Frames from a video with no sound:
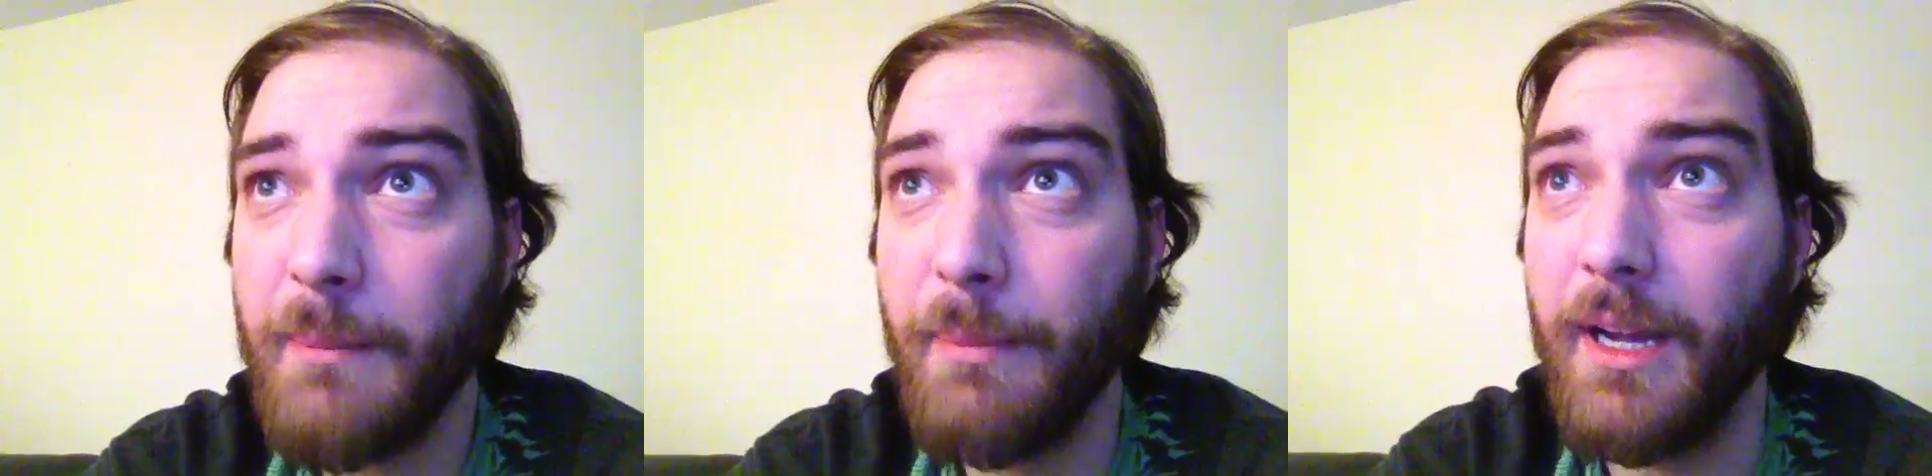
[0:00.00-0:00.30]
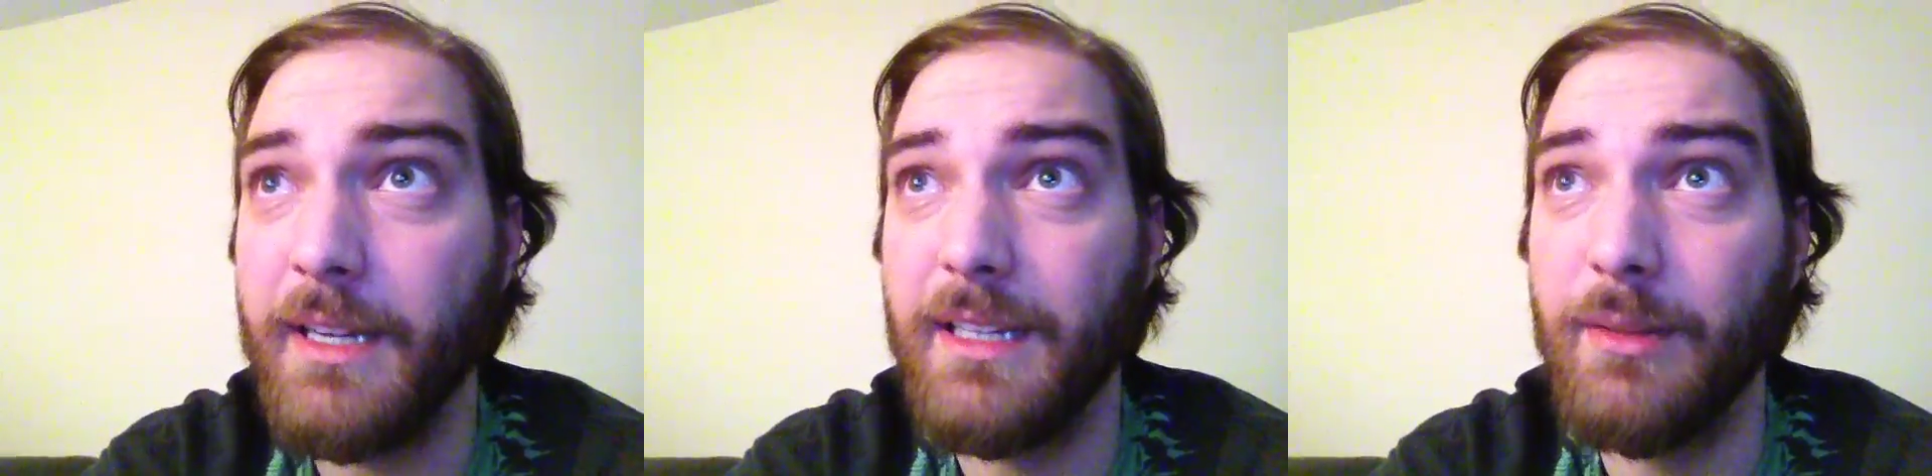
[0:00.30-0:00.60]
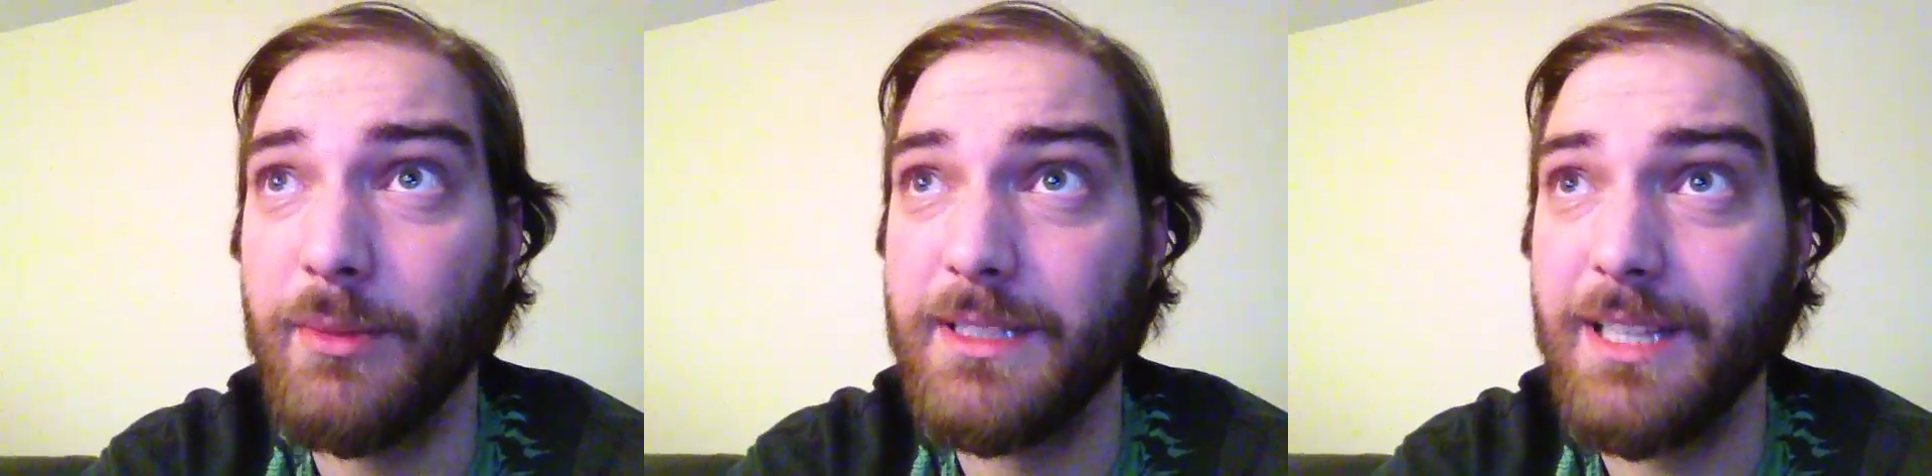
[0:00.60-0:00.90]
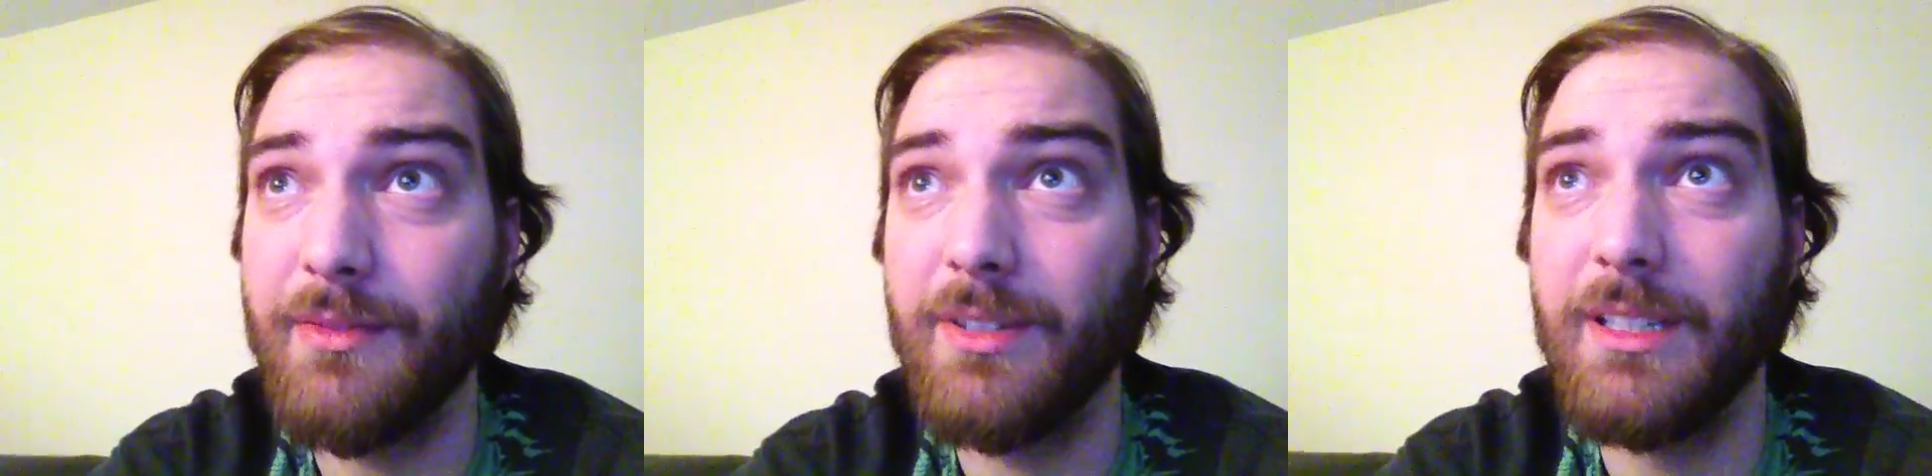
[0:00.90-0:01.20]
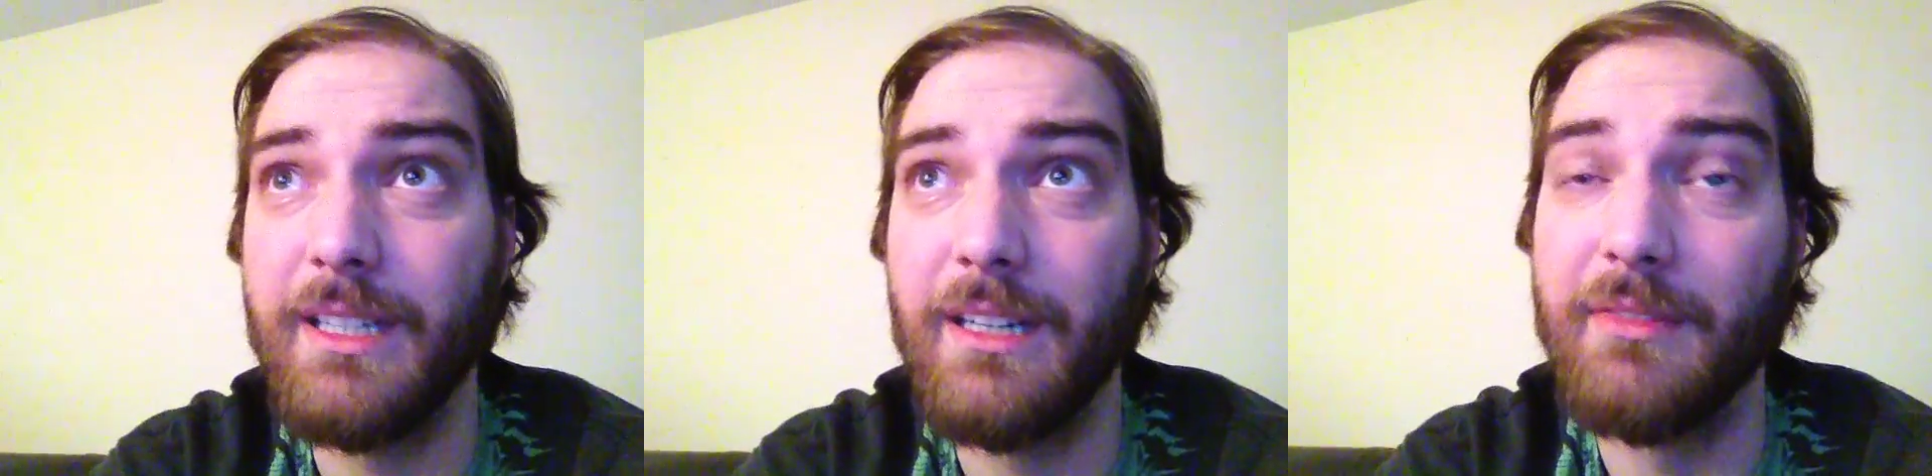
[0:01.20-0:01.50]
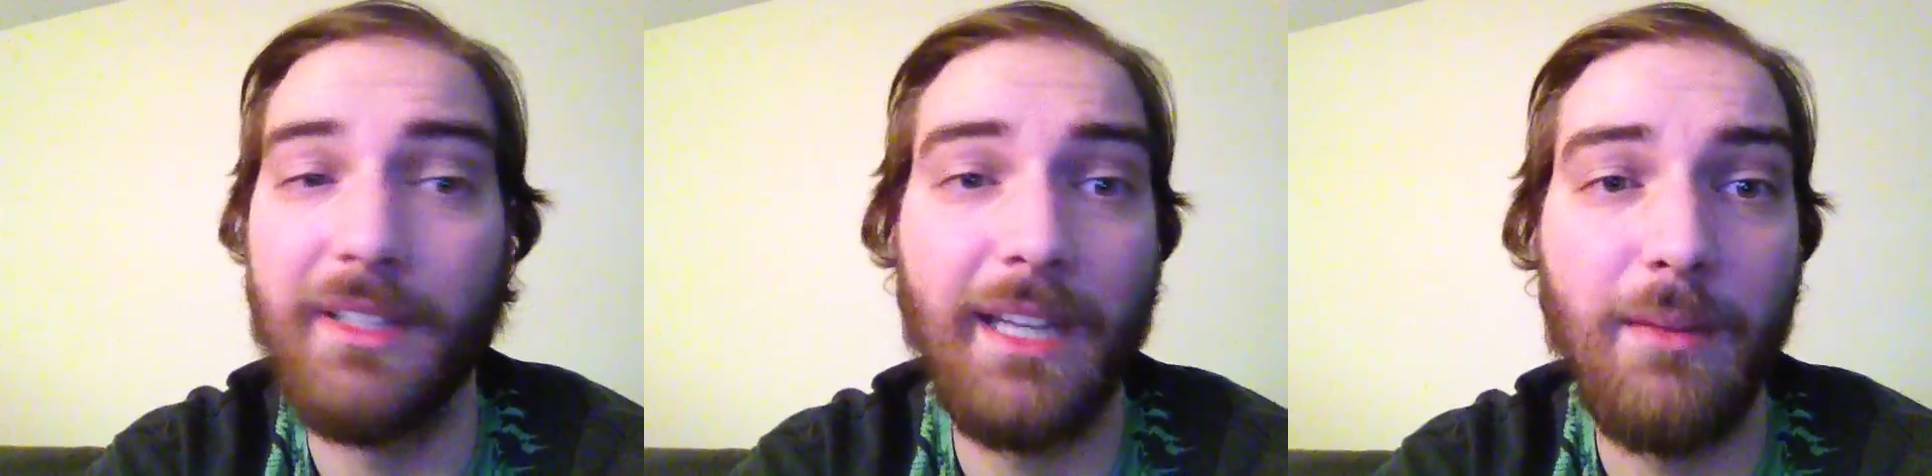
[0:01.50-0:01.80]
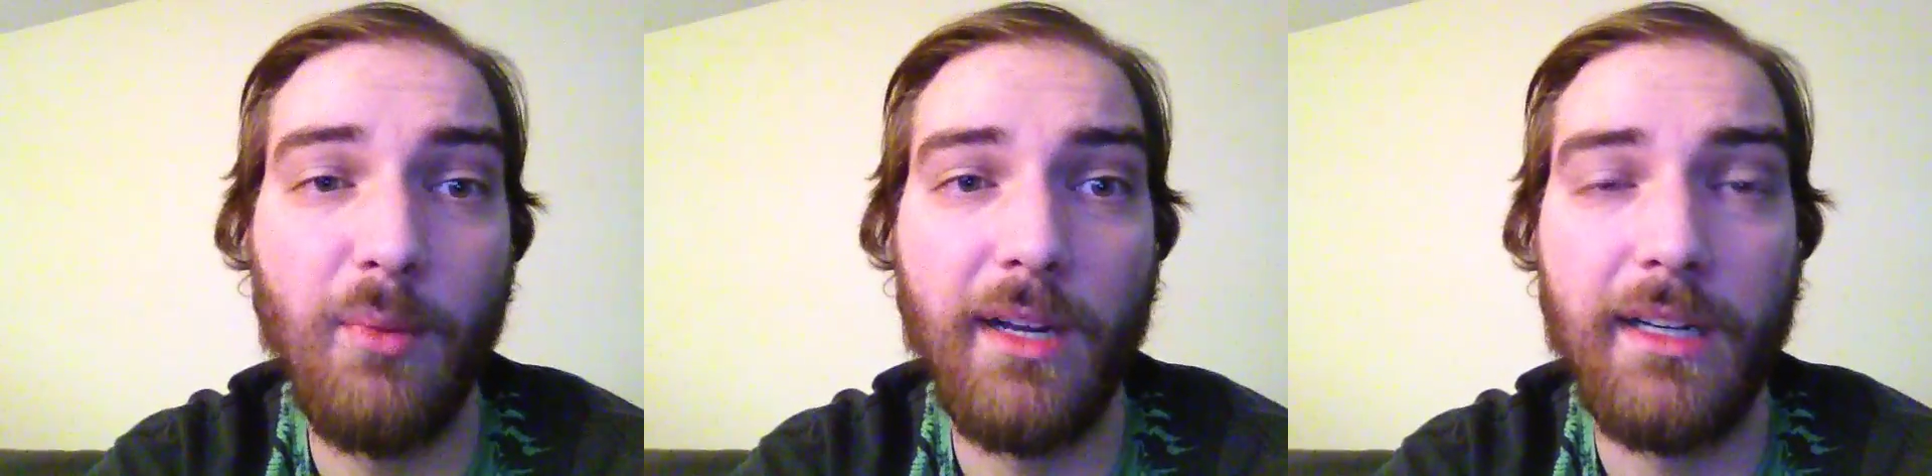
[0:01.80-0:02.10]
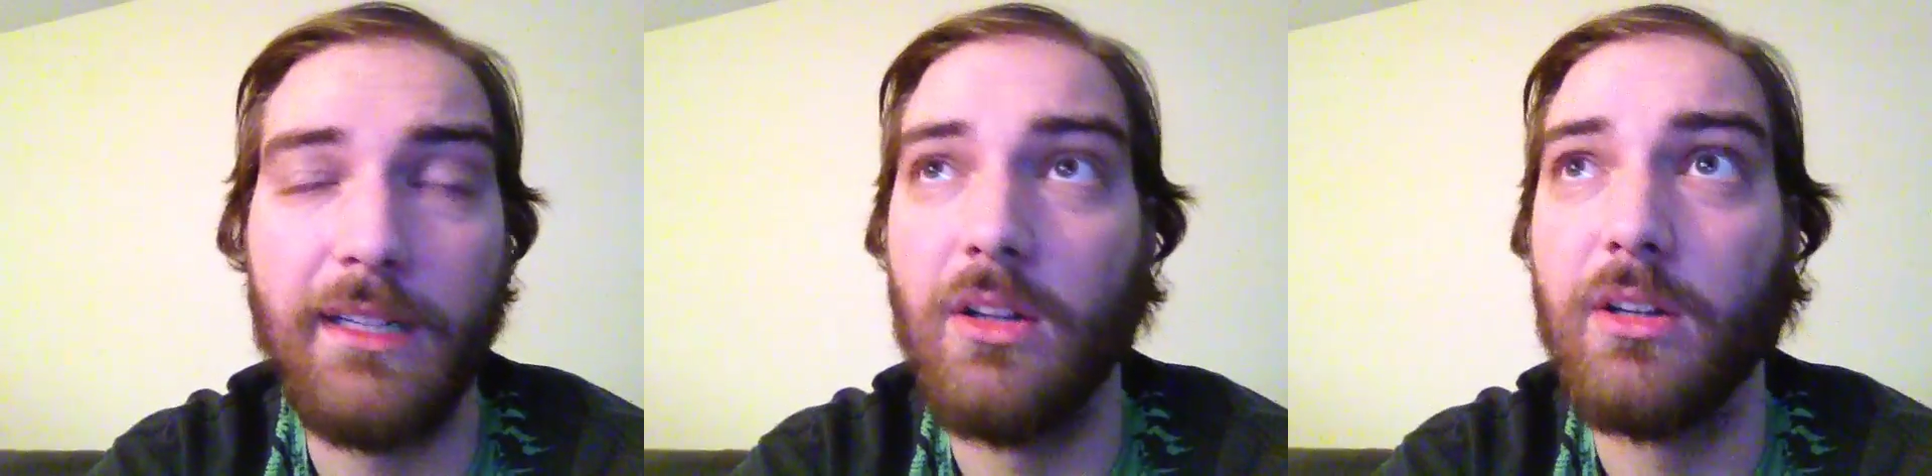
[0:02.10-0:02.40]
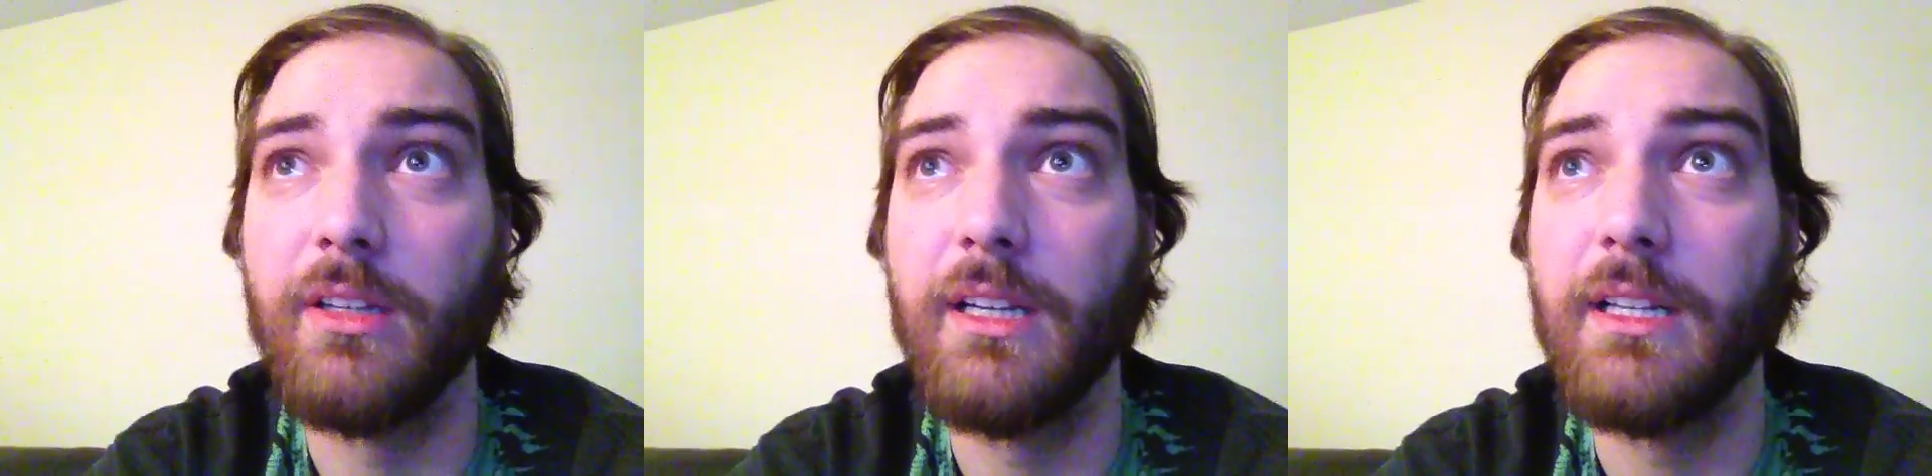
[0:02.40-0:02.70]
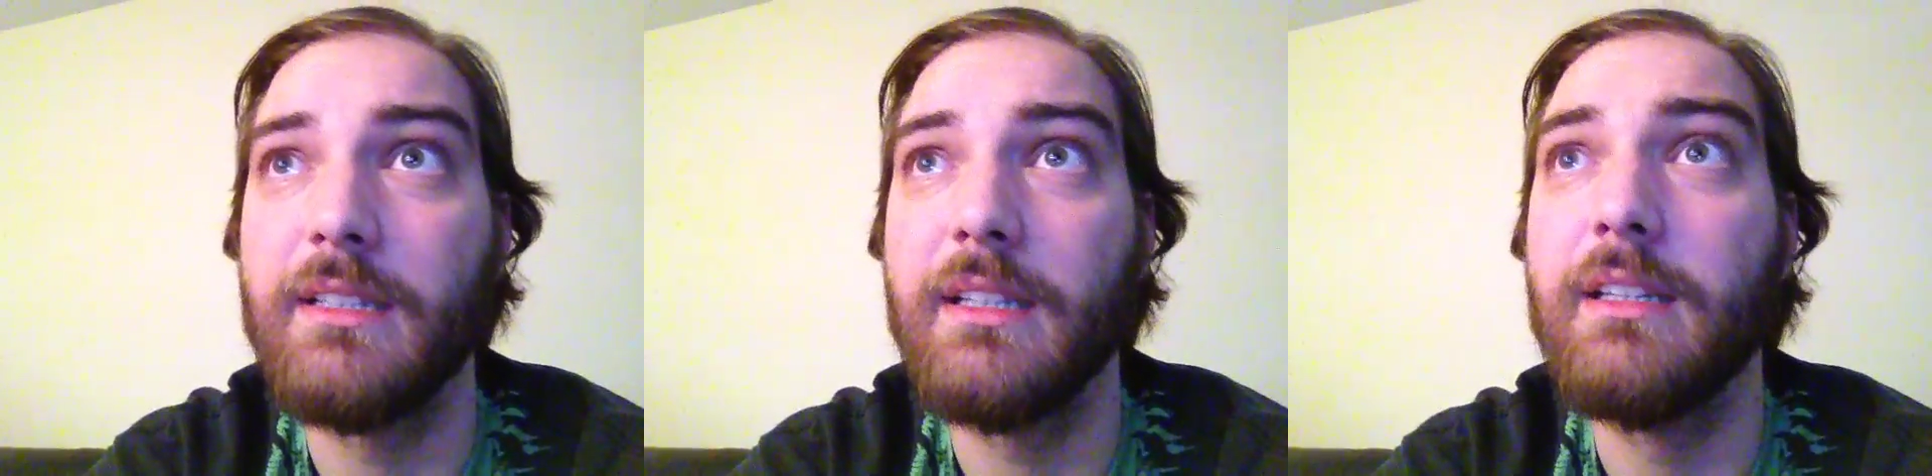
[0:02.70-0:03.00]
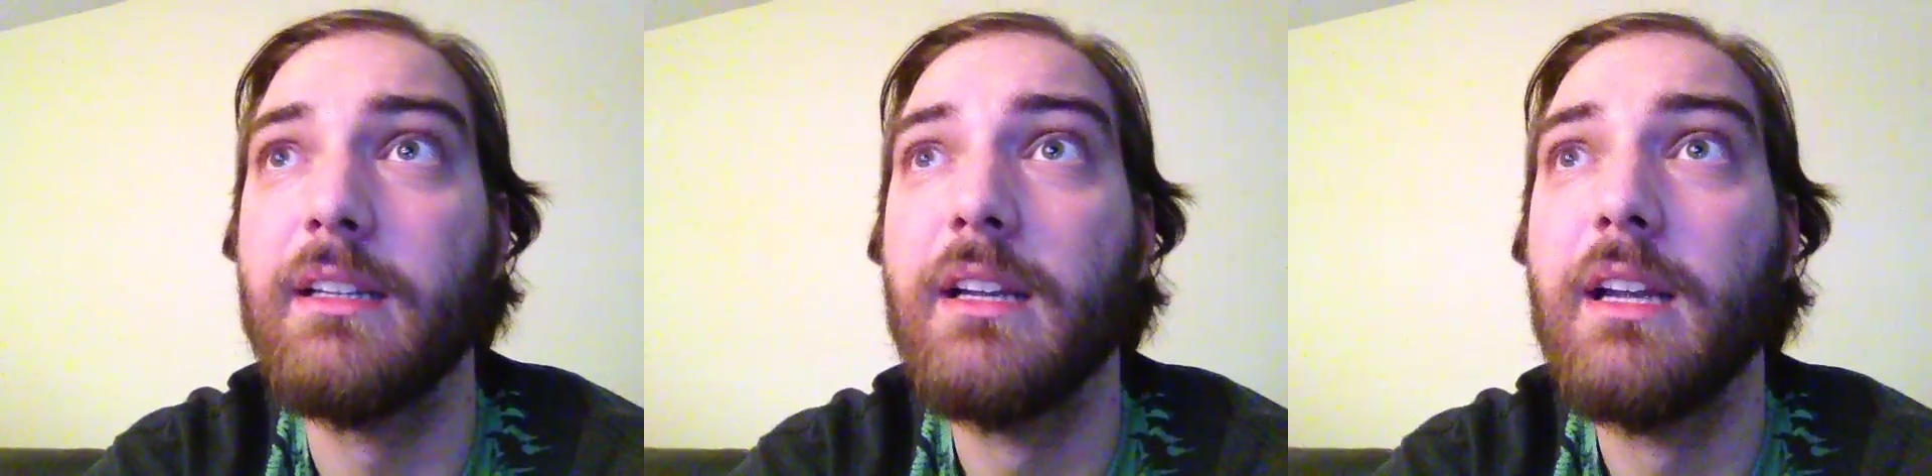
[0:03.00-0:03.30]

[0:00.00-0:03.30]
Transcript: but it was definitely there if the game went any longer than it did.